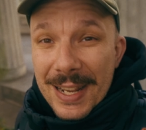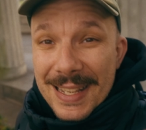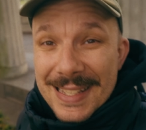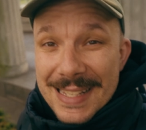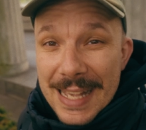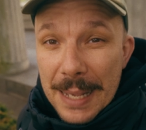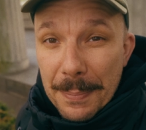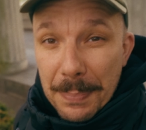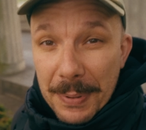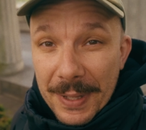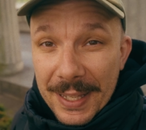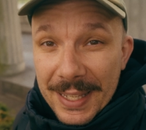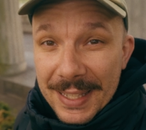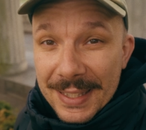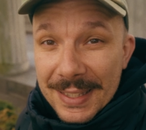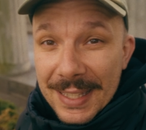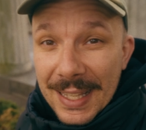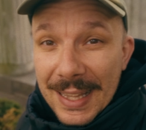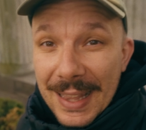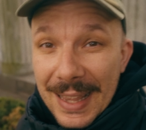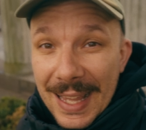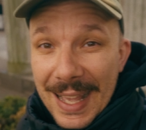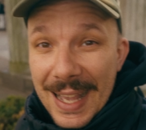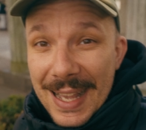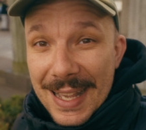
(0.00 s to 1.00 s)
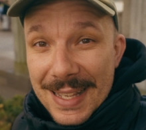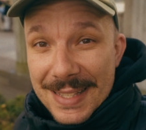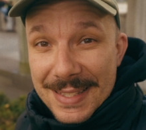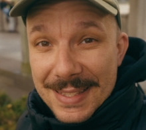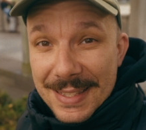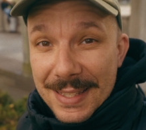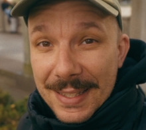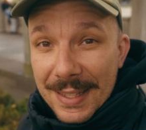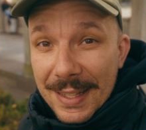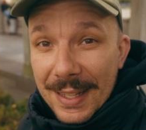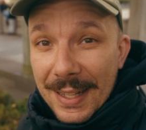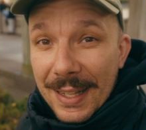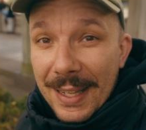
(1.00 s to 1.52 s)
example, in the
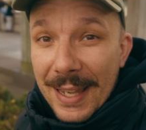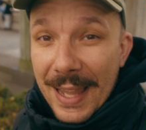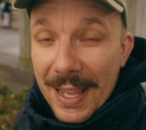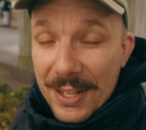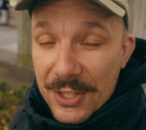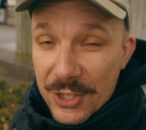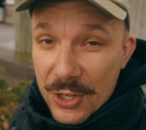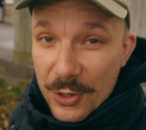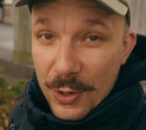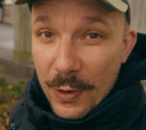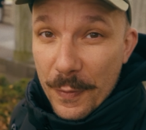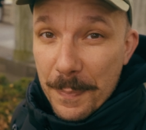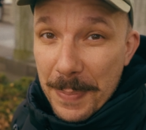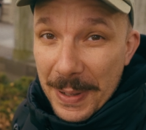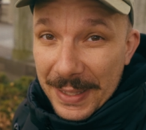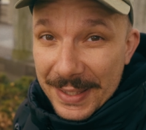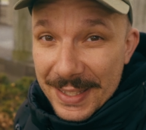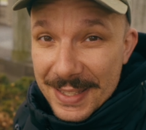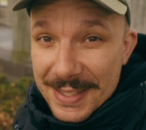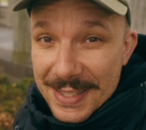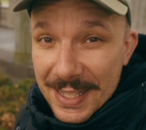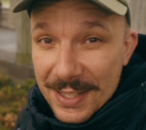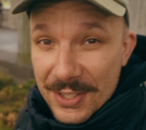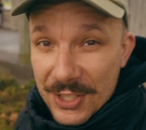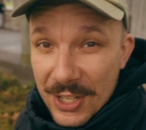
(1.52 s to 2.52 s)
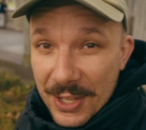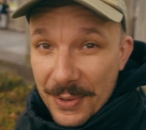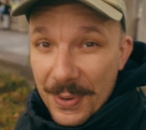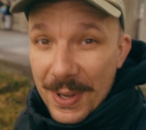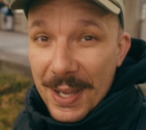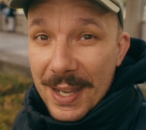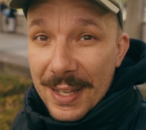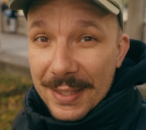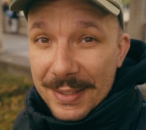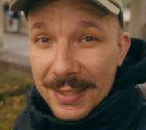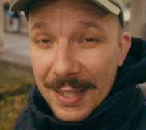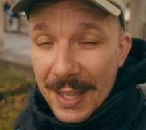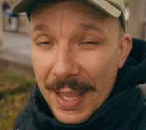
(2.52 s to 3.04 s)
last lecture of Pandit Sanjay
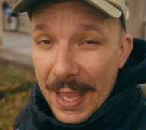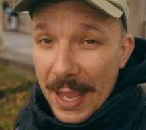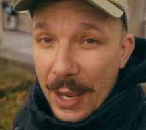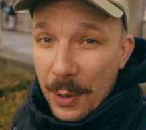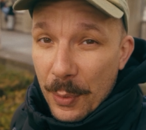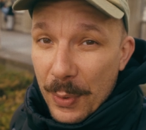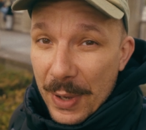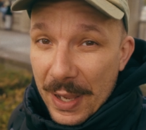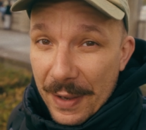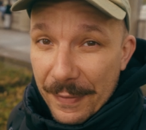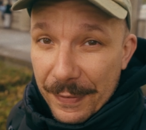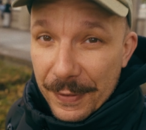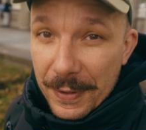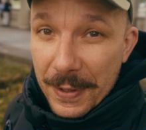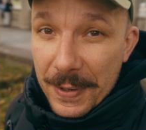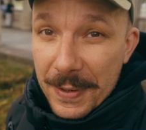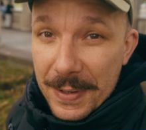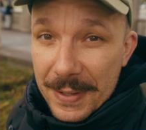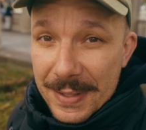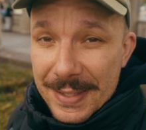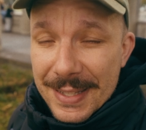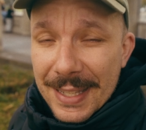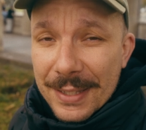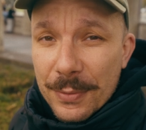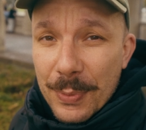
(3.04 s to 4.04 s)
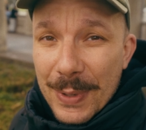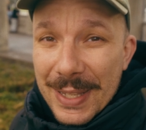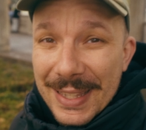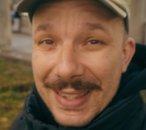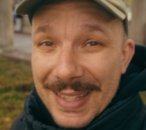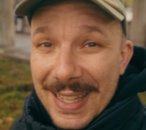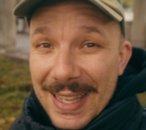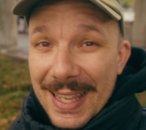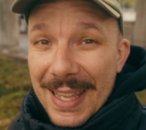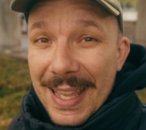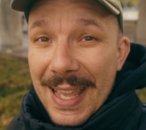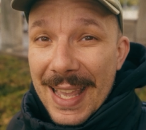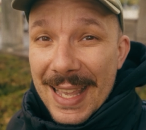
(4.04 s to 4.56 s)
Rath, we have learned that when
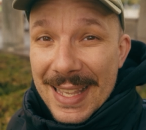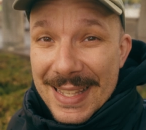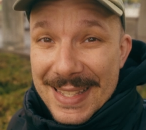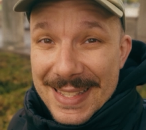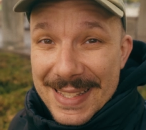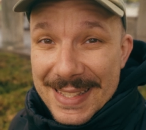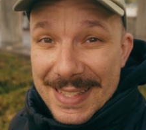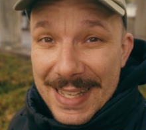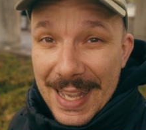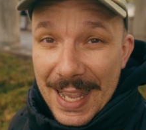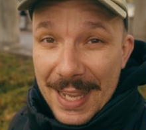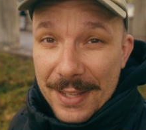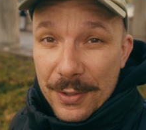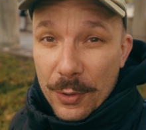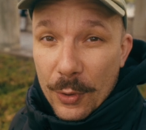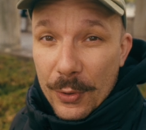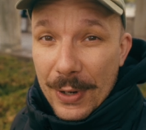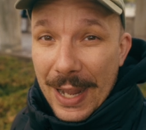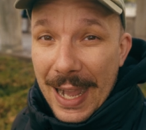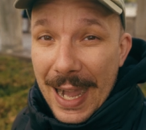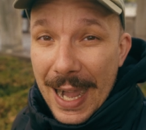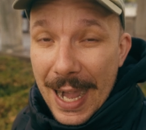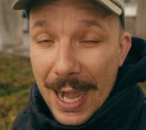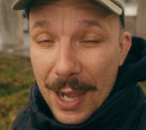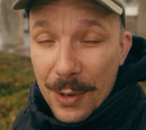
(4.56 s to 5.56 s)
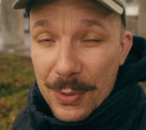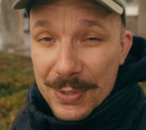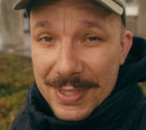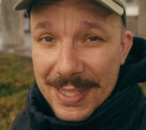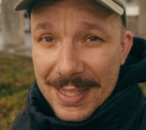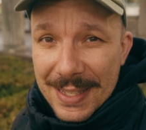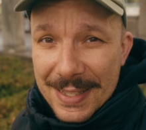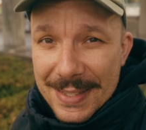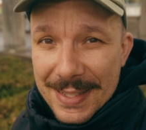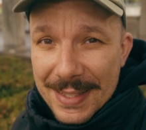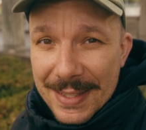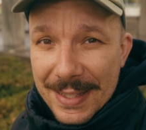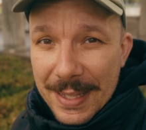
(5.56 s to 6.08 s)
the sign or house
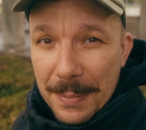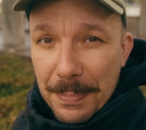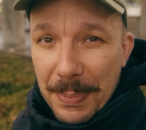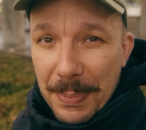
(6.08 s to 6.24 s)
is in the